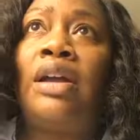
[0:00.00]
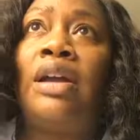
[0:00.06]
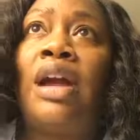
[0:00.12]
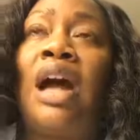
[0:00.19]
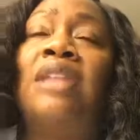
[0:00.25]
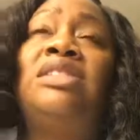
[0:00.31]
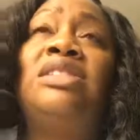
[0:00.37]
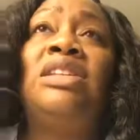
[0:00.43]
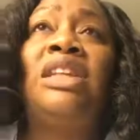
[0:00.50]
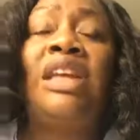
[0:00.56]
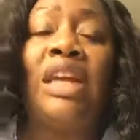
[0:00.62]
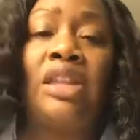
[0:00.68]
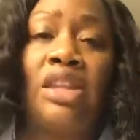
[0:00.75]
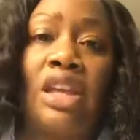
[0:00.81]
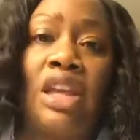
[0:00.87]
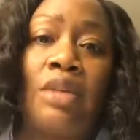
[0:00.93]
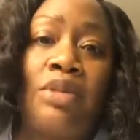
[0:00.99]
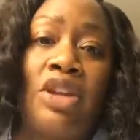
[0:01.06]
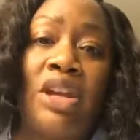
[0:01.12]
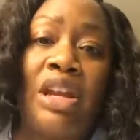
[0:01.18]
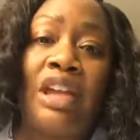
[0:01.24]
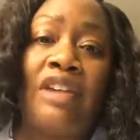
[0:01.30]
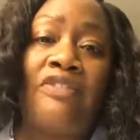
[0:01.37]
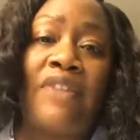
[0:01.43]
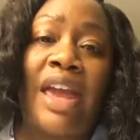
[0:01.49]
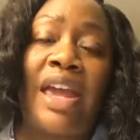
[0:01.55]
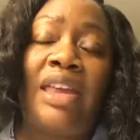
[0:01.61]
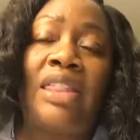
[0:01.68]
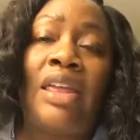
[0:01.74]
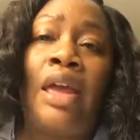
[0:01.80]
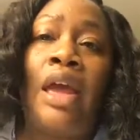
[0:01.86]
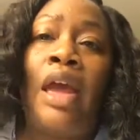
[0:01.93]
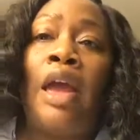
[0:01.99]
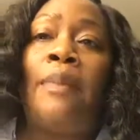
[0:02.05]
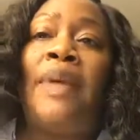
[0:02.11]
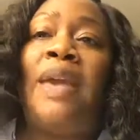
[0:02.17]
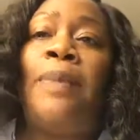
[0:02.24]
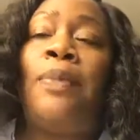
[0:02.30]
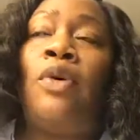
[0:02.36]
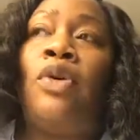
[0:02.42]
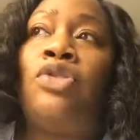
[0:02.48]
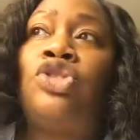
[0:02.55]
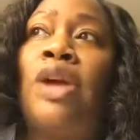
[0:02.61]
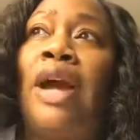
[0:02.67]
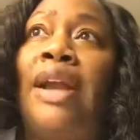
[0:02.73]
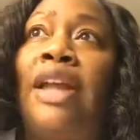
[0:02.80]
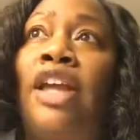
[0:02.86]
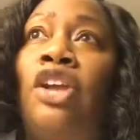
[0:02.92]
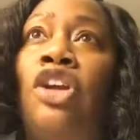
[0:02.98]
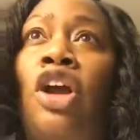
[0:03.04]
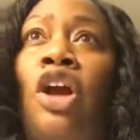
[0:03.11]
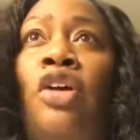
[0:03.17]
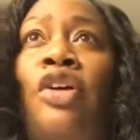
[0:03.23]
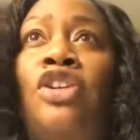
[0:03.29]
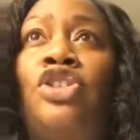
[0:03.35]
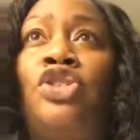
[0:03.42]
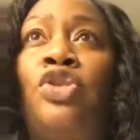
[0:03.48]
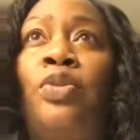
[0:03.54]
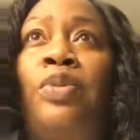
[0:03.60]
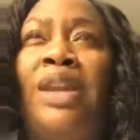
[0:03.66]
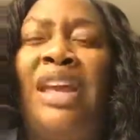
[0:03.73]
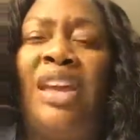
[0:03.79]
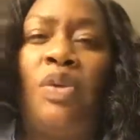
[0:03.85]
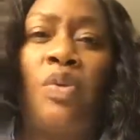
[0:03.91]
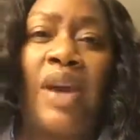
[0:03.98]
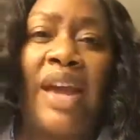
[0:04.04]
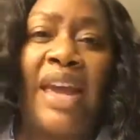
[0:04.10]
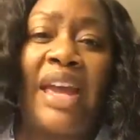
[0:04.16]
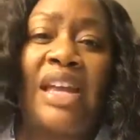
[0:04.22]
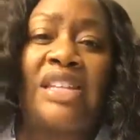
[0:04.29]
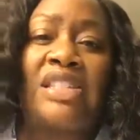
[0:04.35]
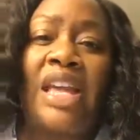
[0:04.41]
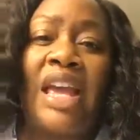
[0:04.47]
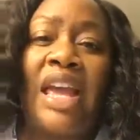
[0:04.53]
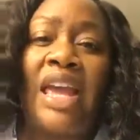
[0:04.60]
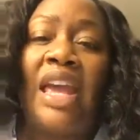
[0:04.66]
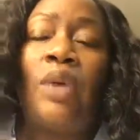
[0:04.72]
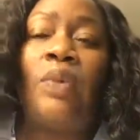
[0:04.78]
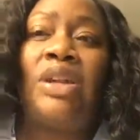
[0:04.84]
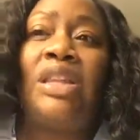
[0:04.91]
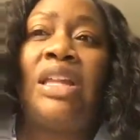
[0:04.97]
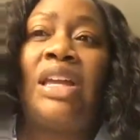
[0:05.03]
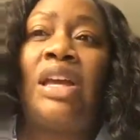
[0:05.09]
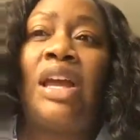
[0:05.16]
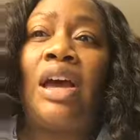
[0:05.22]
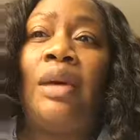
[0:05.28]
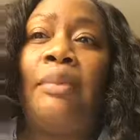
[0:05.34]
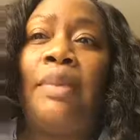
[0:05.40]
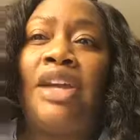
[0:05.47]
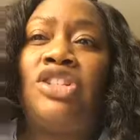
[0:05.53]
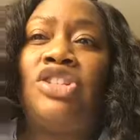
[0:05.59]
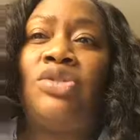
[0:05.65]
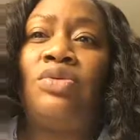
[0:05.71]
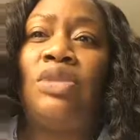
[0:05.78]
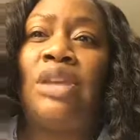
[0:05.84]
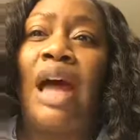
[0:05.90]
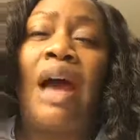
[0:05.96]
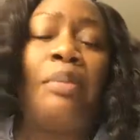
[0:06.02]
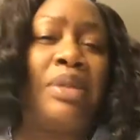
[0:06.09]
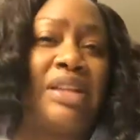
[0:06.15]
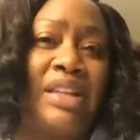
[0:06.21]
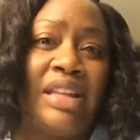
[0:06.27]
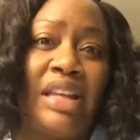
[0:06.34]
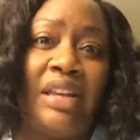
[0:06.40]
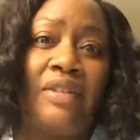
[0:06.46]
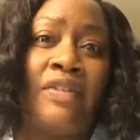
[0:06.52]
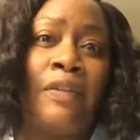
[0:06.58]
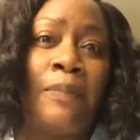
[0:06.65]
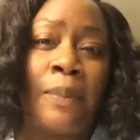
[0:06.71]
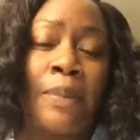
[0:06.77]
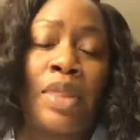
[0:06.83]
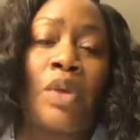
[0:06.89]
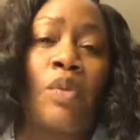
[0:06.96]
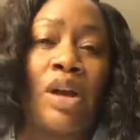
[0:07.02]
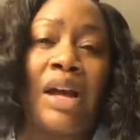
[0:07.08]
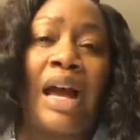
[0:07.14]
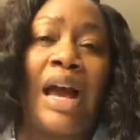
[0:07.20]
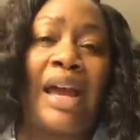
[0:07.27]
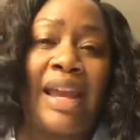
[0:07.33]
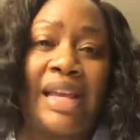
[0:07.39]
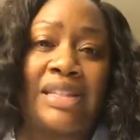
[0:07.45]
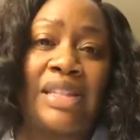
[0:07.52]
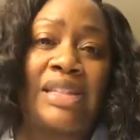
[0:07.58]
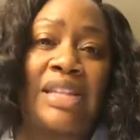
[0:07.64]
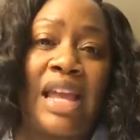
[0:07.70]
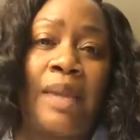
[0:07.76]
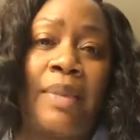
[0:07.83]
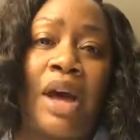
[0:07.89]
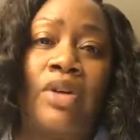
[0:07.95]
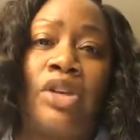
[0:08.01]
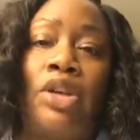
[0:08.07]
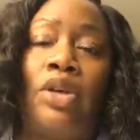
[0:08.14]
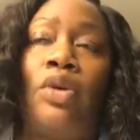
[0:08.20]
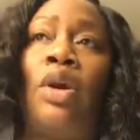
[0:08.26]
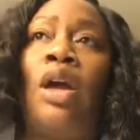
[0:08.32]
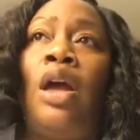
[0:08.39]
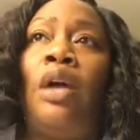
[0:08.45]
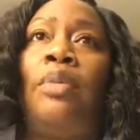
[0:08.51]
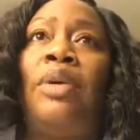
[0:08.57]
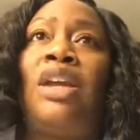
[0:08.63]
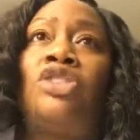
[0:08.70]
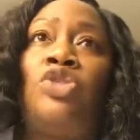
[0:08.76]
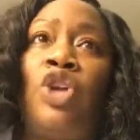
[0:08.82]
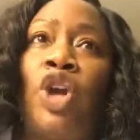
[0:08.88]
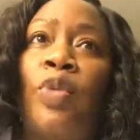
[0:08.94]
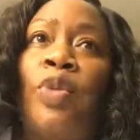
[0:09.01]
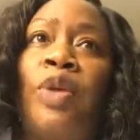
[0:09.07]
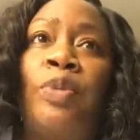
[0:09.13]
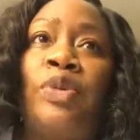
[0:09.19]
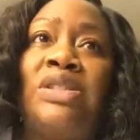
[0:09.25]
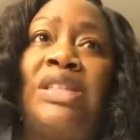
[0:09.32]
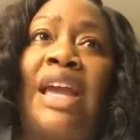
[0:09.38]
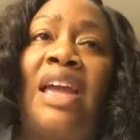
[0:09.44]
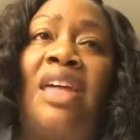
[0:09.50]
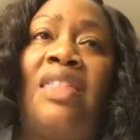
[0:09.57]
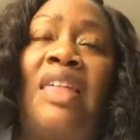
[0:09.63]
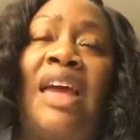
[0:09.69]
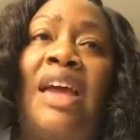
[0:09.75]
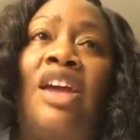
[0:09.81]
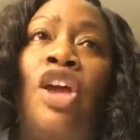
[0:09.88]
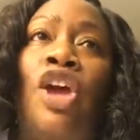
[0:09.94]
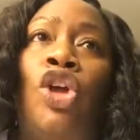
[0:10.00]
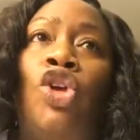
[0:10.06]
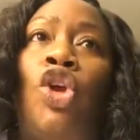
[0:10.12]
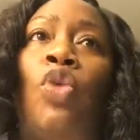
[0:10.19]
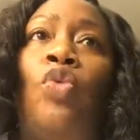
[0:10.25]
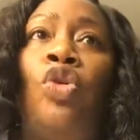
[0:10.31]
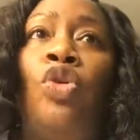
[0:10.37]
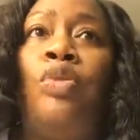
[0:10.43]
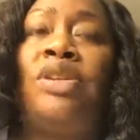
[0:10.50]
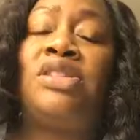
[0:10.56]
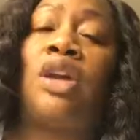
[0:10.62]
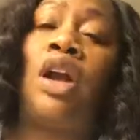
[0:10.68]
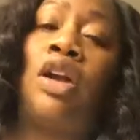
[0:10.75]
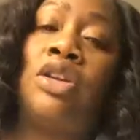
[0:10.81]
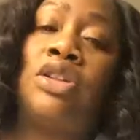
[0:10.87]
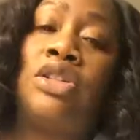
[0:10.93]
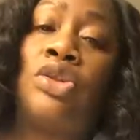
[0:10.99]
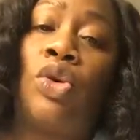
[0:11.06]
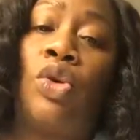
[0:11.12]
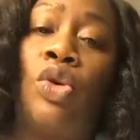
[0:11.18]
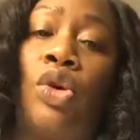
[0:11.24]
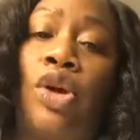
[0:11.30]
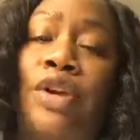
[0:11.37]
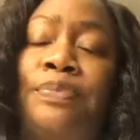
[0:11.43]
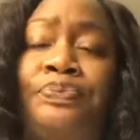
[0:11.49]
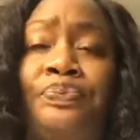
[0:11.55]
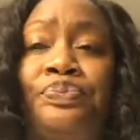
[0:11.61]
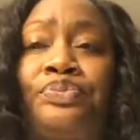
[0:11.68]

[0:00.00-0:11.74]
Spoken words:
constantly in the community of faith, people try to encourage you, but in ways it really makes you not believe what God has to say about you, because you hear people say that your womb is cursed, or